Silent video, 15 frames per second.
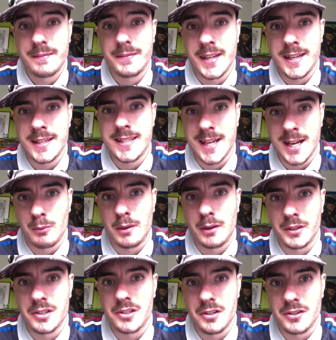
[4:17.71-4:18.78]
he damn well
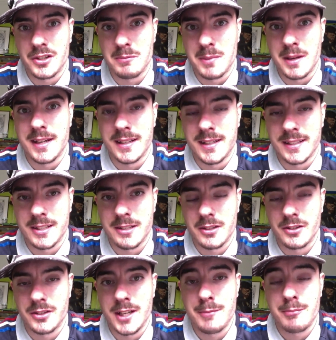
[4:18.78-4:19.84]
deserves to be in it
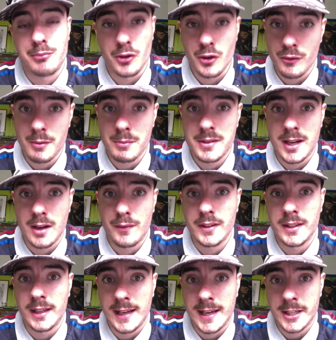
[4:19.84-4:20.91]
because he proved himself in
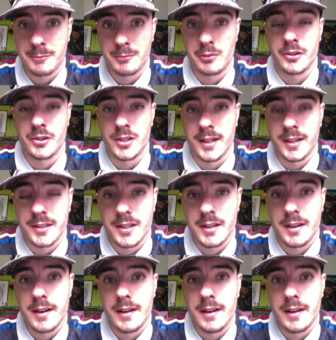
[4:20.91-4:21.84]
the last project